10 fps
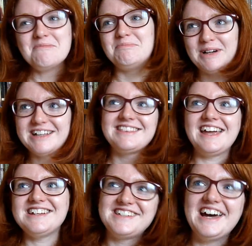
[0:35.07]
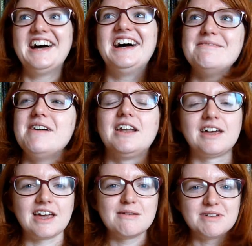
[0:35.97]
birthday time, and I
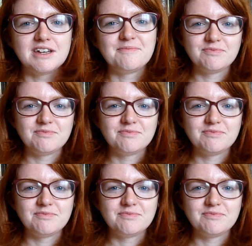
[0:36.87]
get a bit,